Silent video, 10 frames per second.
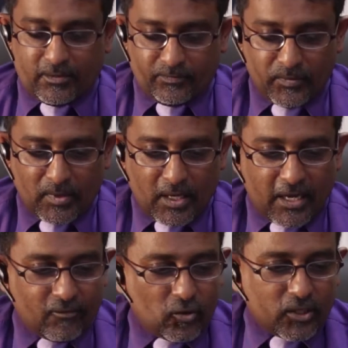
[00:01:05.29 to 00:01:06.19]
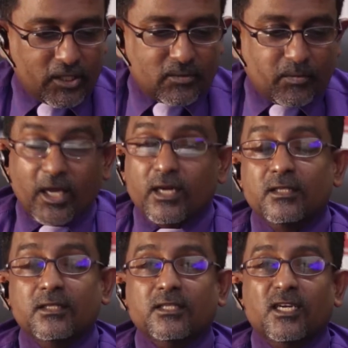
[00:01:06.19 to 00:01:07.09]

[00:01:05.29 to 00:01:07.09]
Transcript: I have noticed parents